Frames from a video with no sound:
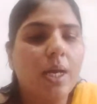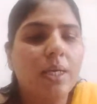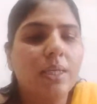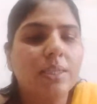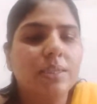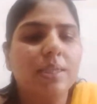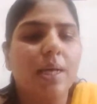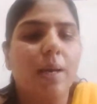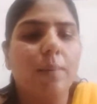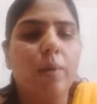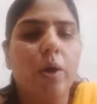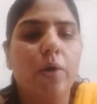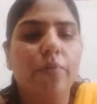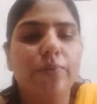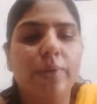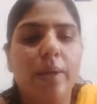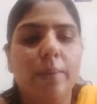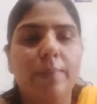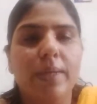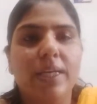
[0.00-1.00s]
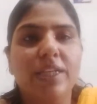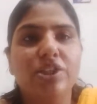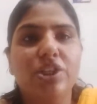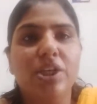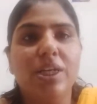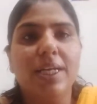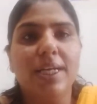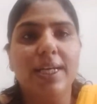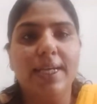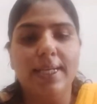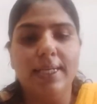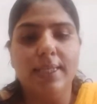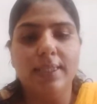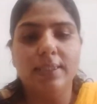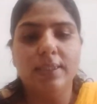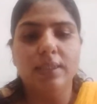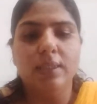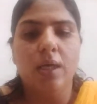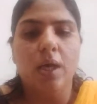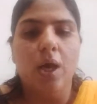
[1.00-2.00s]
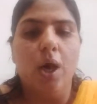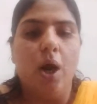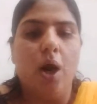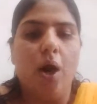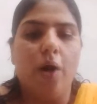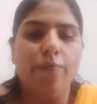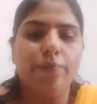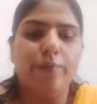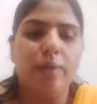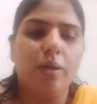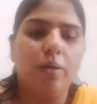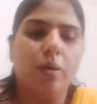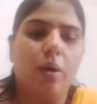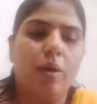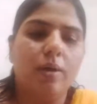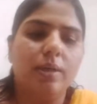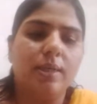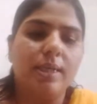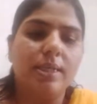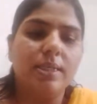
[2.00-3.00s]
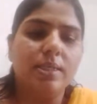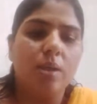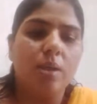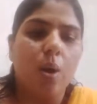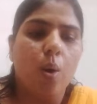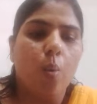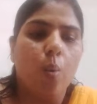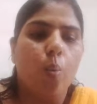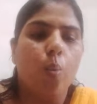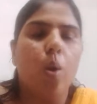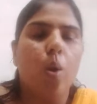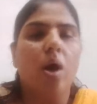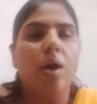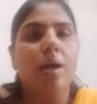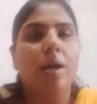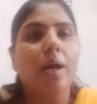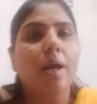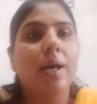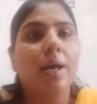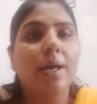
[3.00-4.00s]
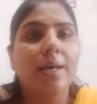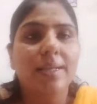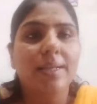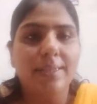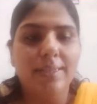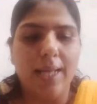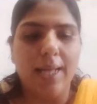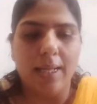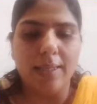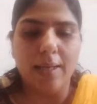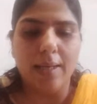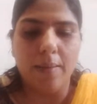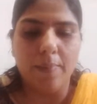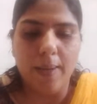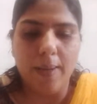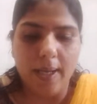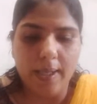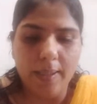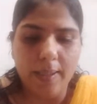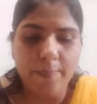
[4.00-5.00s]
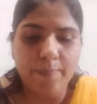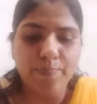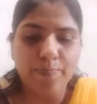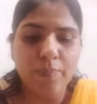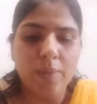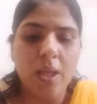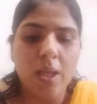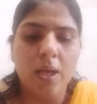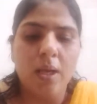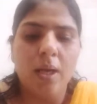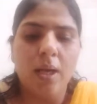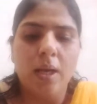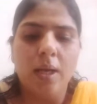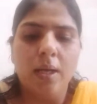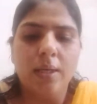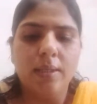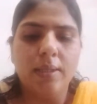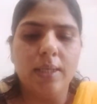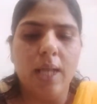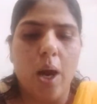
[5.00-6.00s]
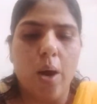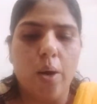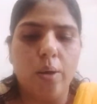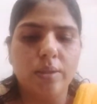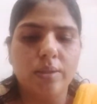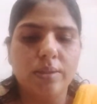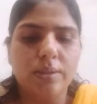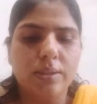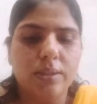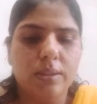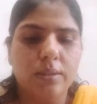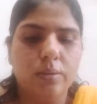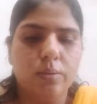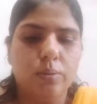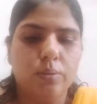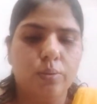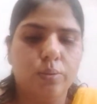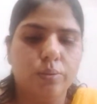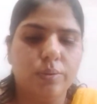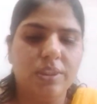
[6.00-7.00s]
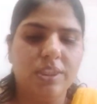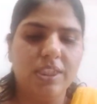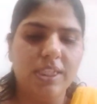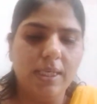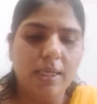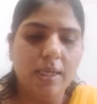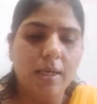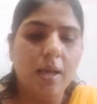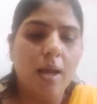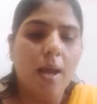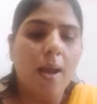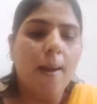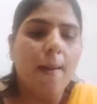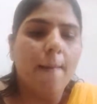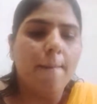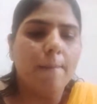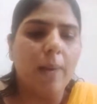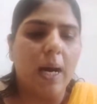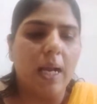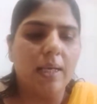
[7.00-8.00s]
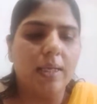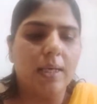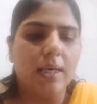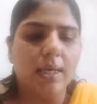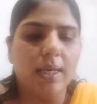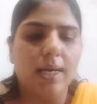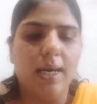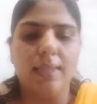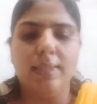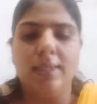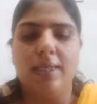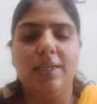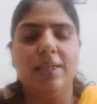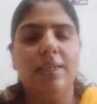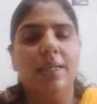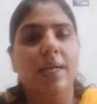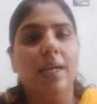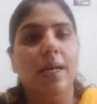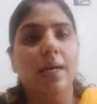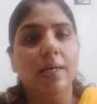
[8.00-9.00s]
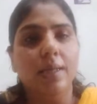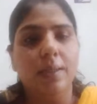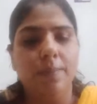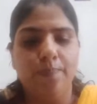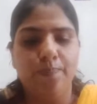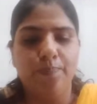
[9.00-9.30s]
Some of the major leaders of the Congress were Dadabhai Naorji, Bal Gangadhar Tilak,